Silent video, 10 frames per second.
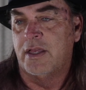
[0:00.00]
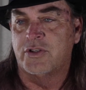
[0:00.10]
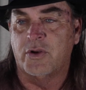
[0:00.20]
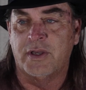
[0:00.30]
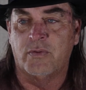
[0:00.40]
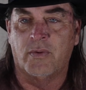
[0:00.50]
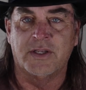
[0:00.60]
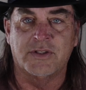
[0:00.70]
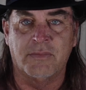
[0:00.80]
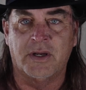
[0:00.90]
So he'd
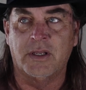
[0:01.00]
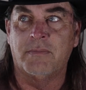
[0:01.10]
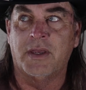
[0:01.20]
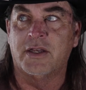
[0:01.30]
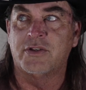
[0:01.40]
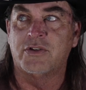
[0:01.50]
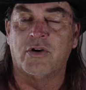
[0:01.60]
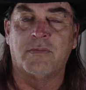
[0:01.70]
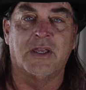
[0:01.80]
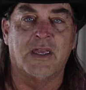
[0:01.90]
raise the money because
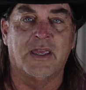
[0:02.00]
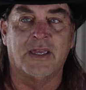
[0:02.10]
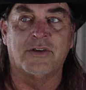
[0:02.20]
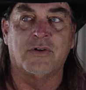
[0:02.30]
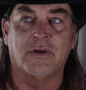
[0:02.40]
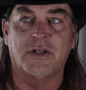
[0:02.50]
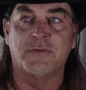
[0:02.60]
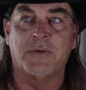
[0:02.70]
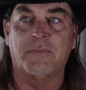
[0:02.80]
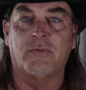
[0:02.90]
nobody could get to it
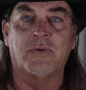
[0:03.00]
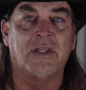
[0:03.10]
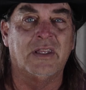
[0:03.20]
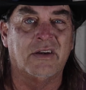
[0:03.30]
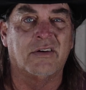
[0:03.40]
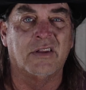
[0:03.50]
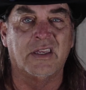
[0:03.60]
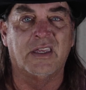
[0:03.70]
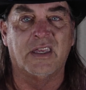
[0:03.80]
because people would literally